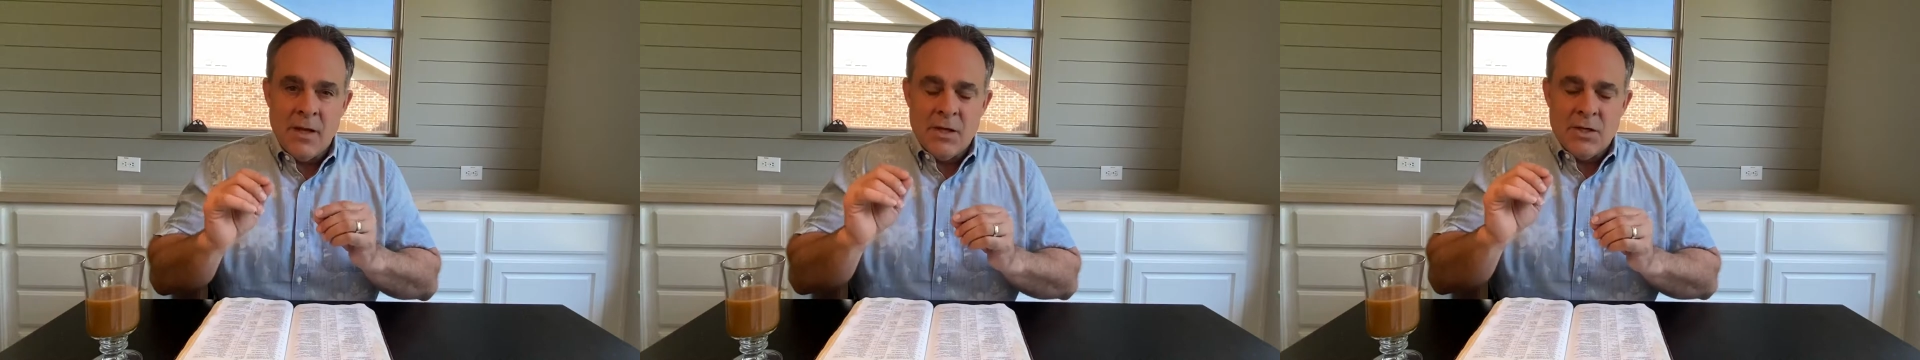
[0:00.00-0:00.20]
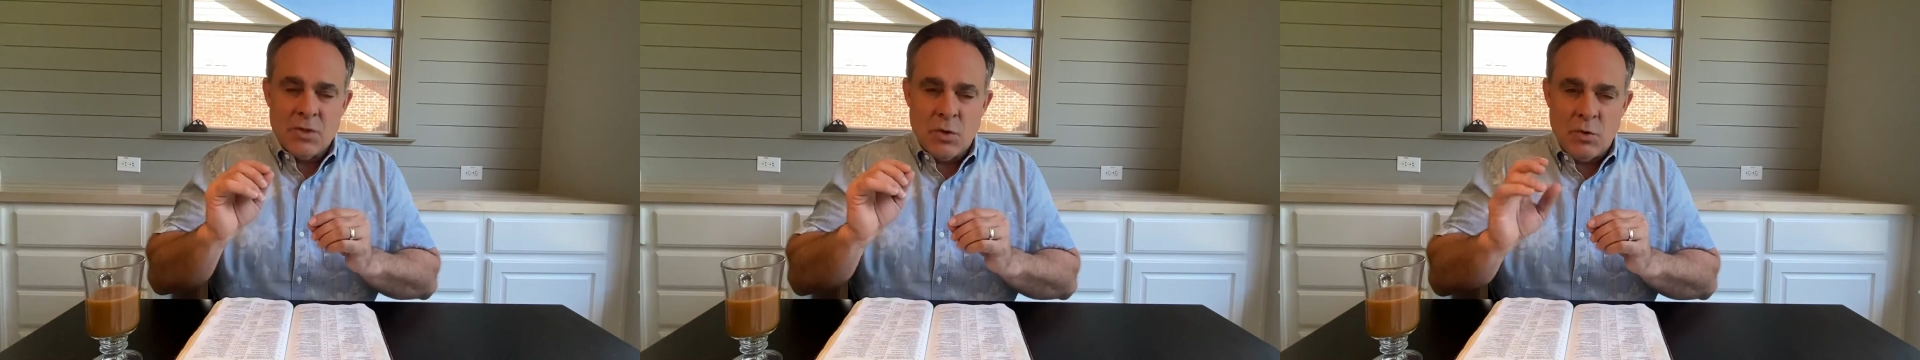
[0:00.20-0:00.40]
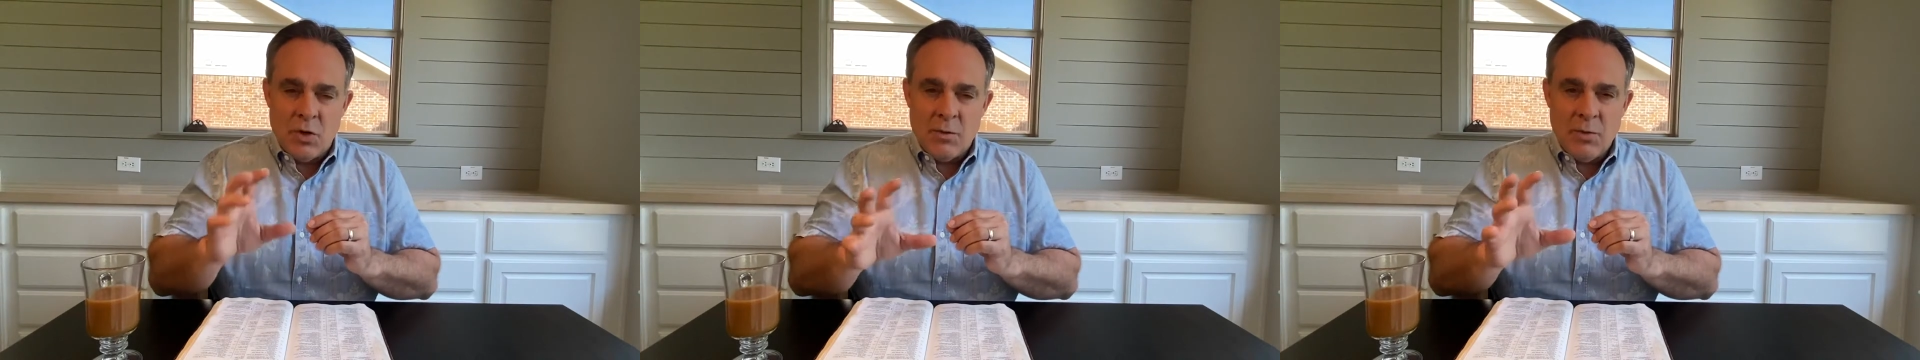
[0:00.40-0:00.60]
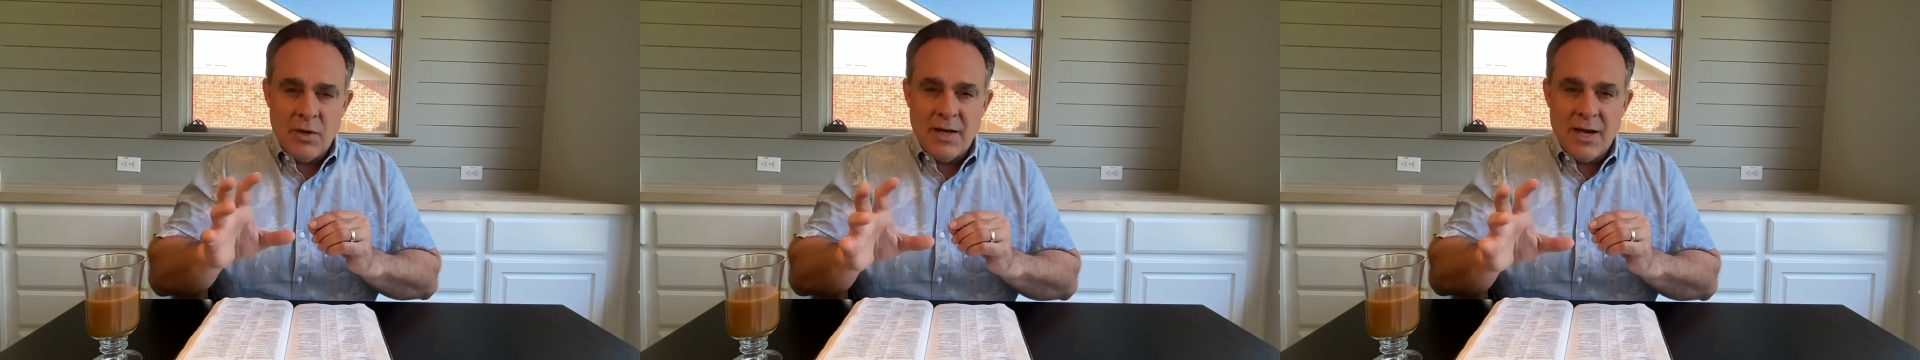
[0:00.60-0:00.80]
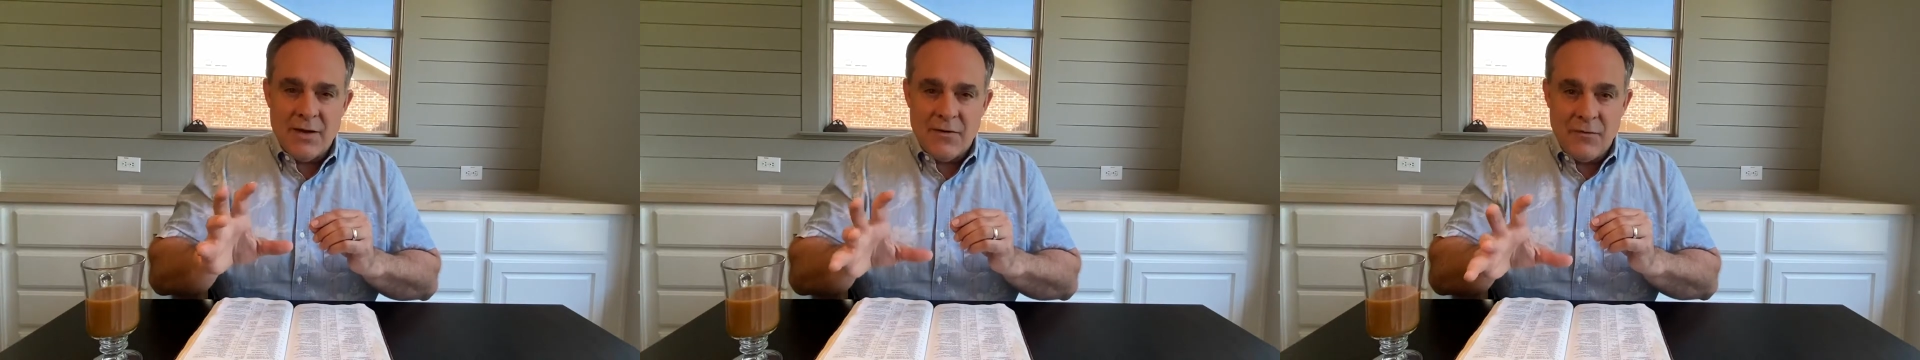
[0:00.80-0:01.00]
So I want to
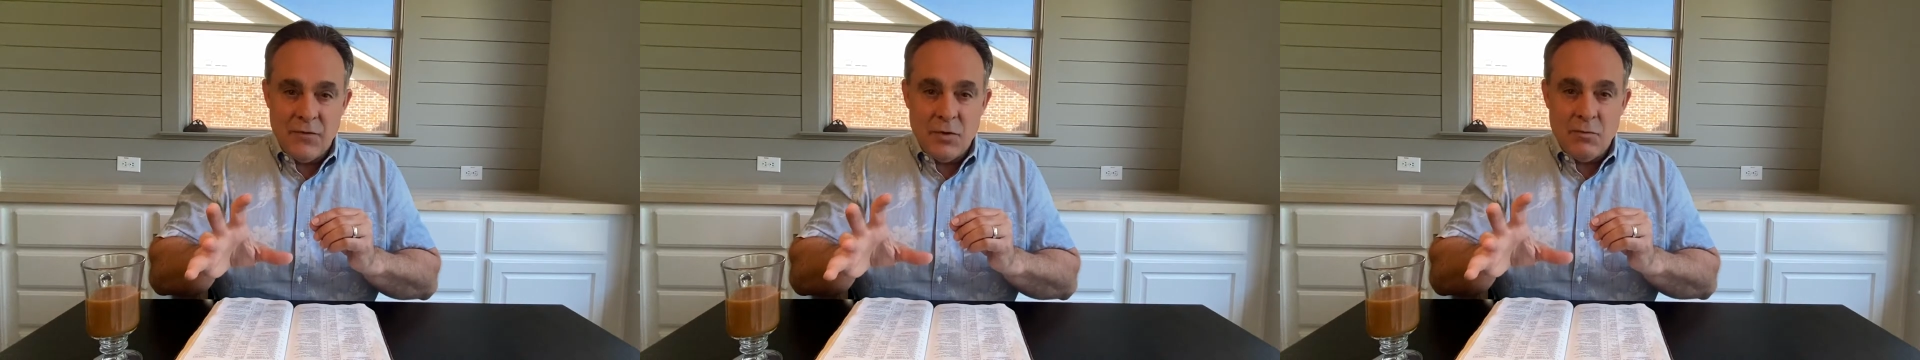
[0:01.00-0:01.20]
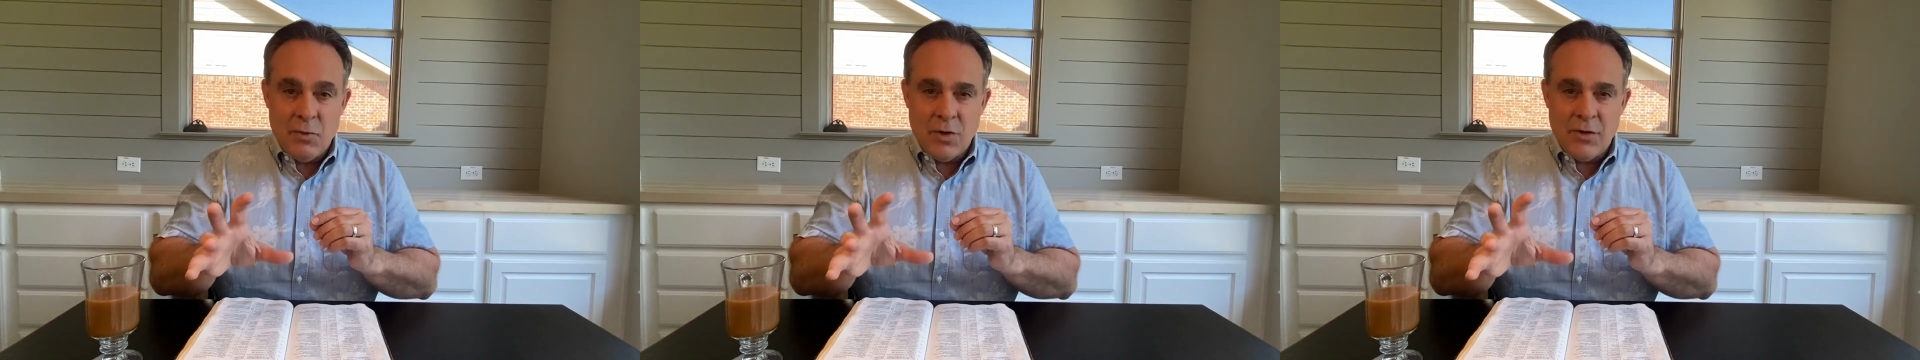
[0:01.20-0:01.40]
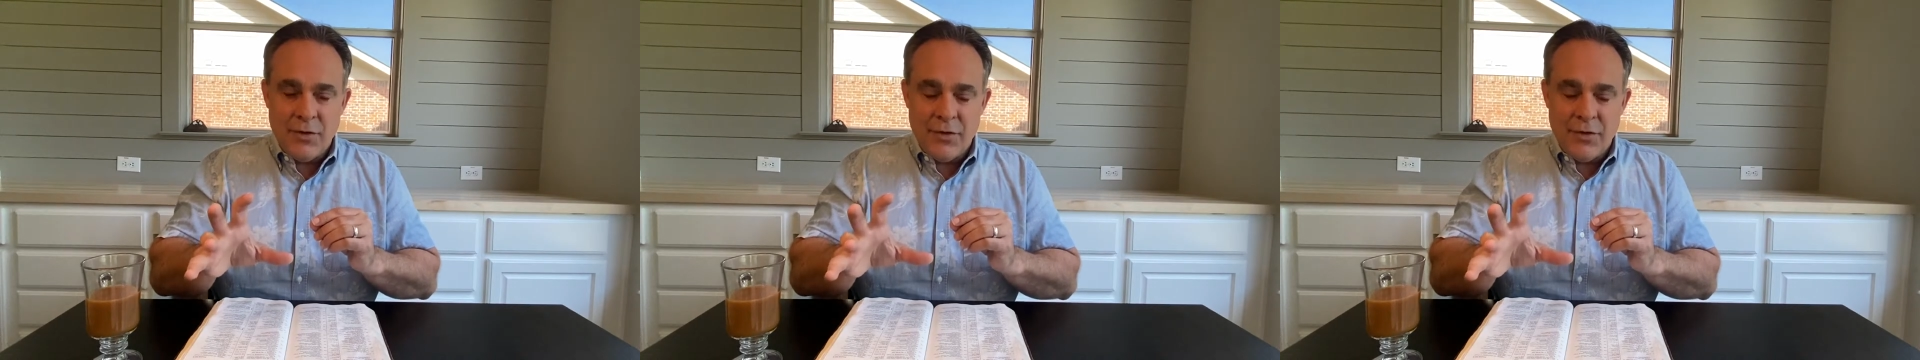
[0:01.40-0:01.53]
bring out a few more